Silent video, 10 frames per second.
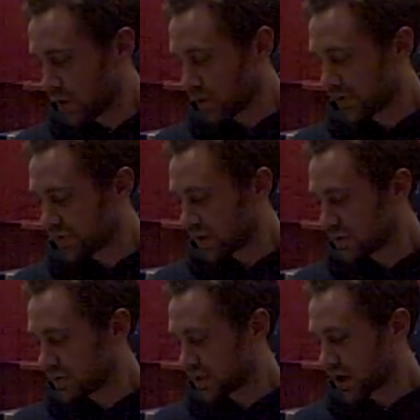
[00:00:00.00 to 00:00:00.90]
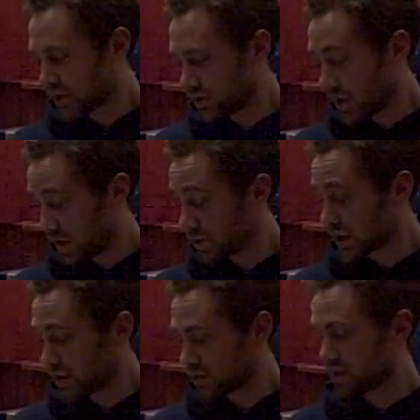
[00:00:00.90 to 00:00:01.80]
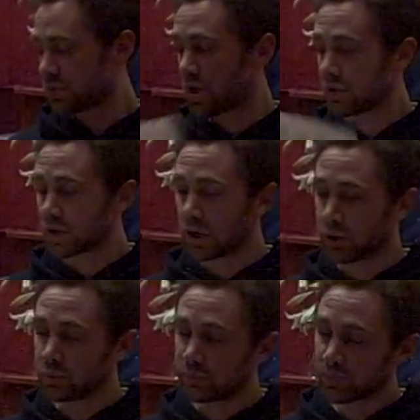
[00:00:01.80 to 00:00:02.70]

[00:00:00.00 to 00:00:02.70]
We have centres in countries around the globe,